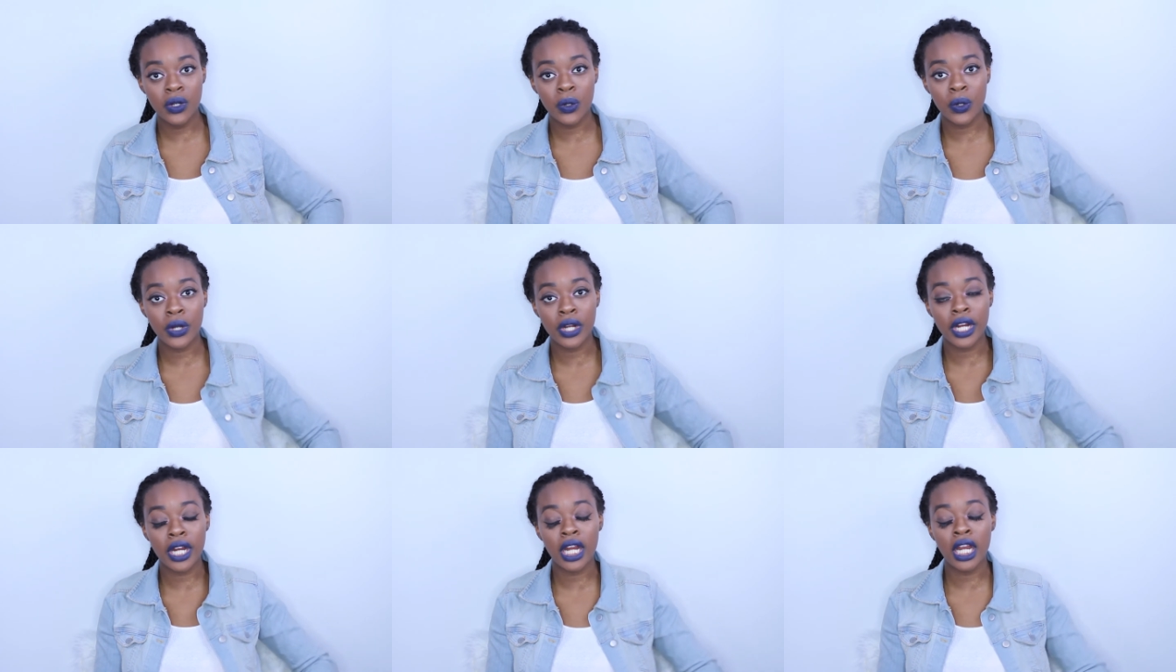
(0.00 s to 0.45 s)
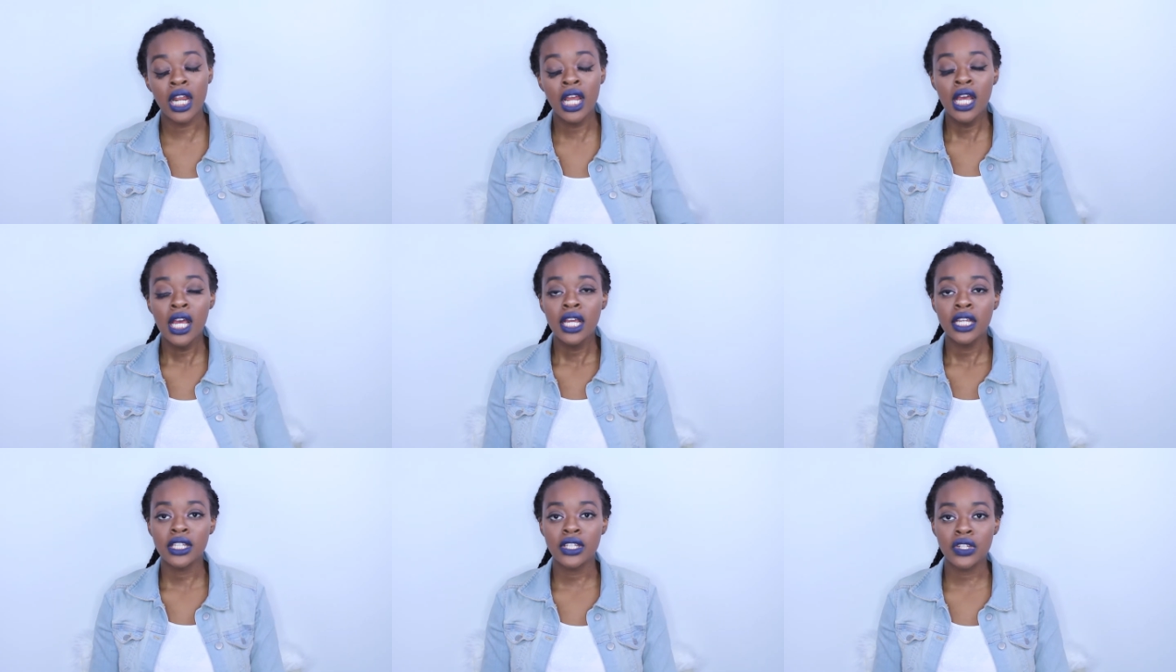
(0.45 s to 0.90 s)
or
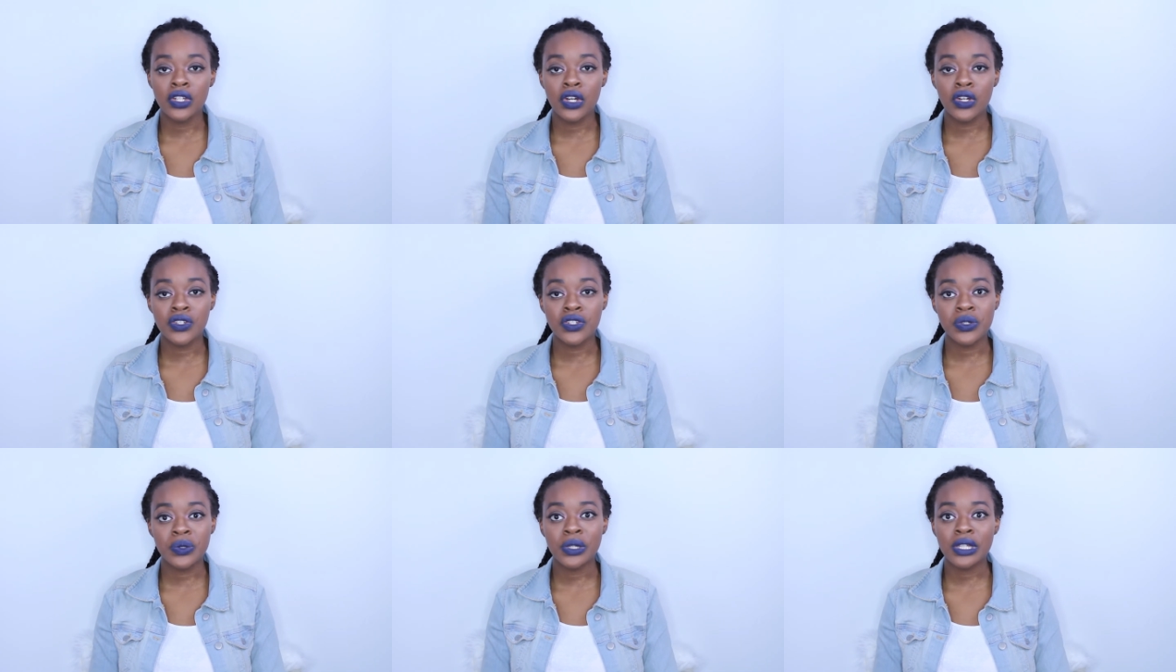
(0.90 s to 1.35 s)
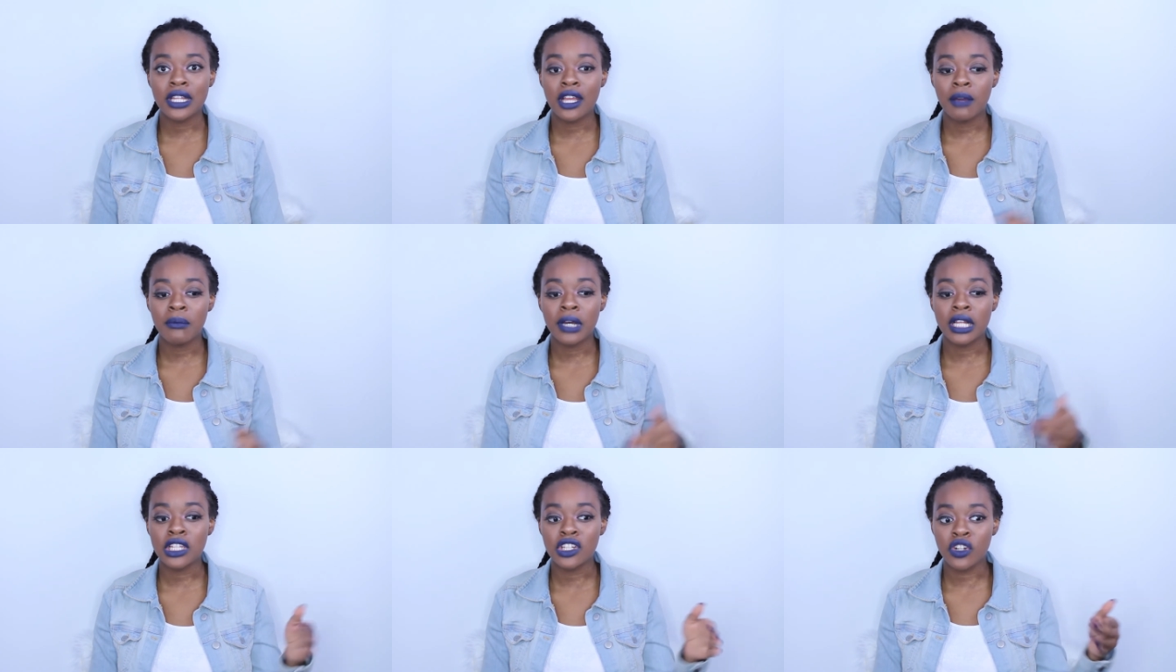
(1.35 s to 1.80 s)
you know, doing
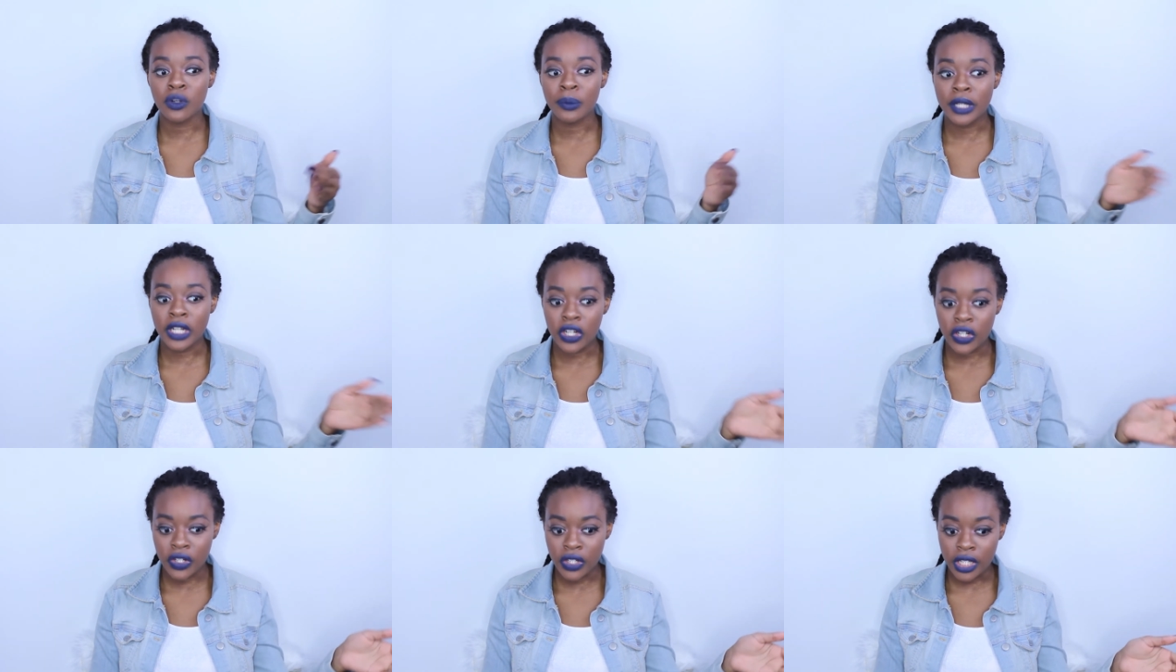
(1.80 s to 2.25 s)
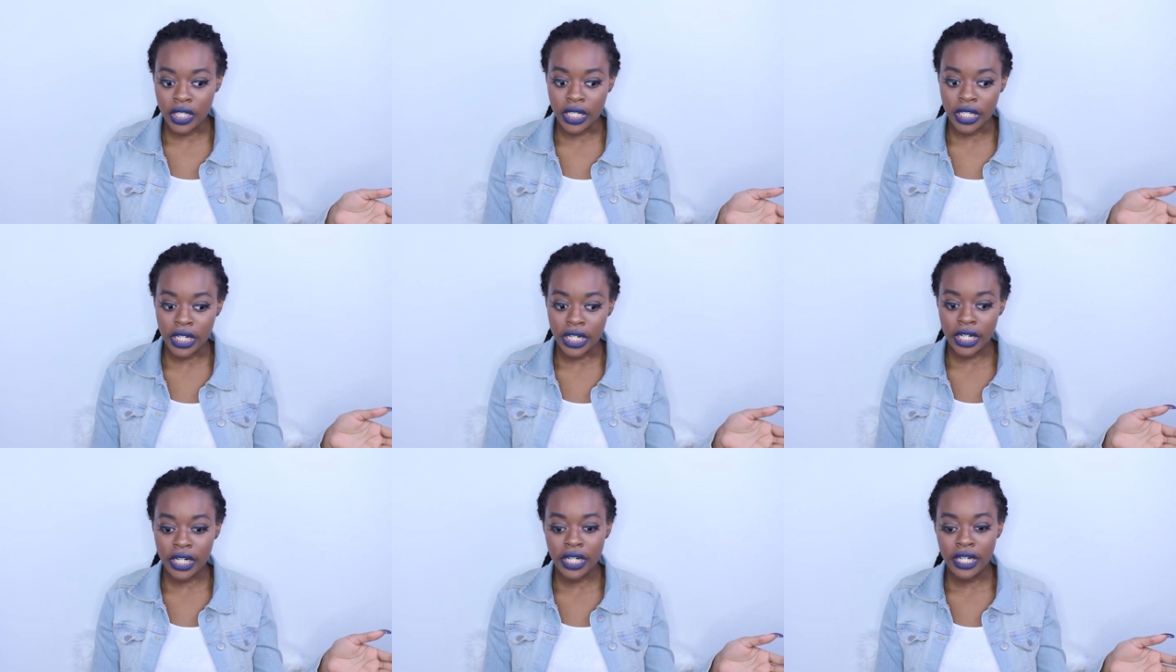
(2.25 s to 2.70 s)
them a little bit
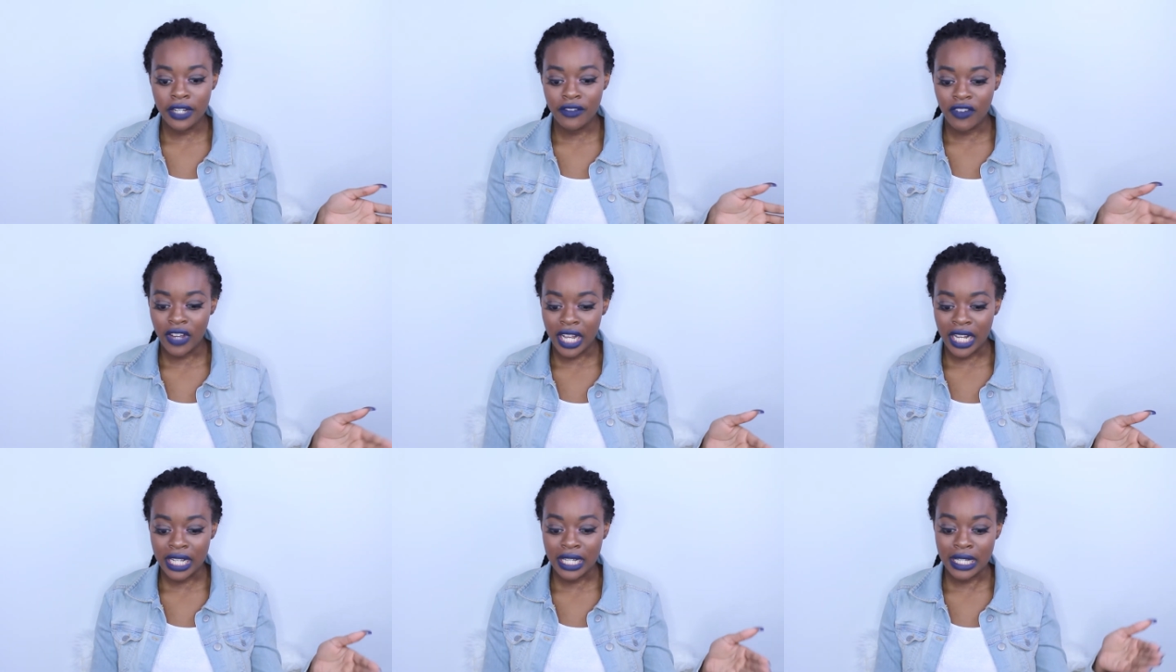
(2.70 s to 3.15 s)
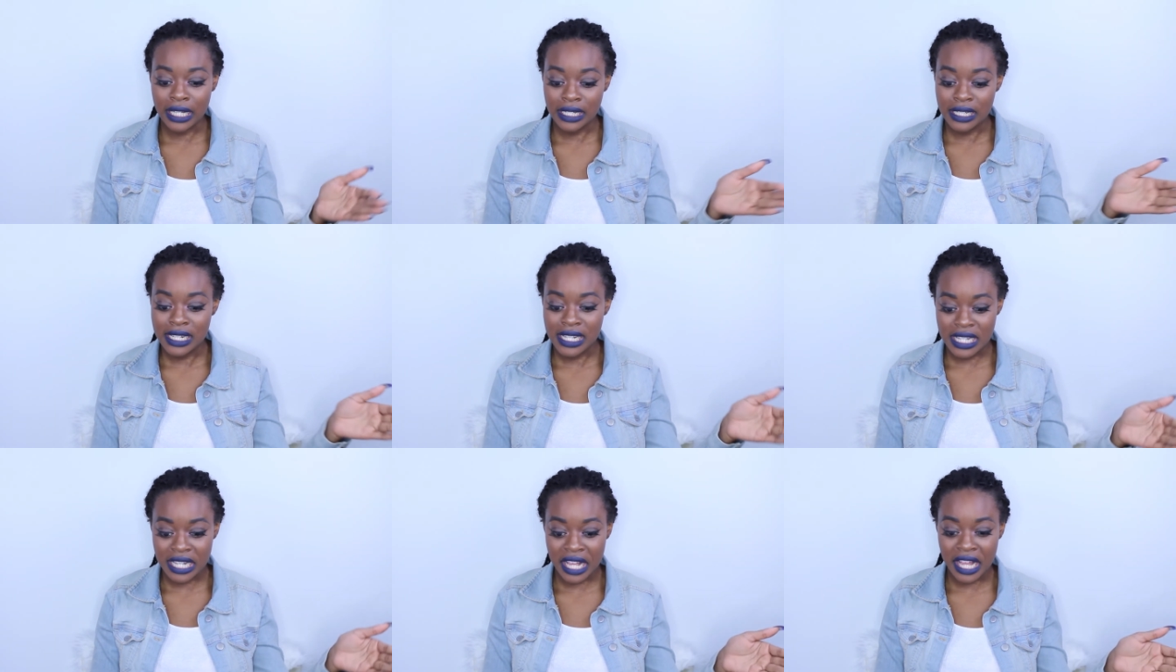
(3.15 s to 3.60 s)
earlier, if I
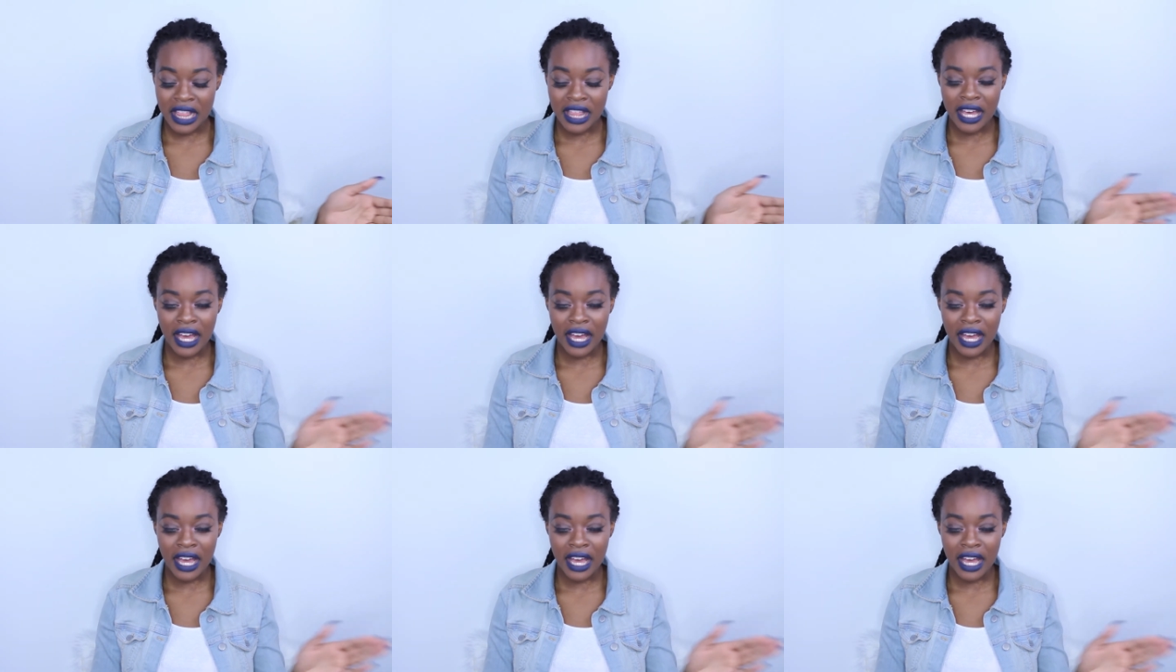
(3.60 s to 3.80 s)
can say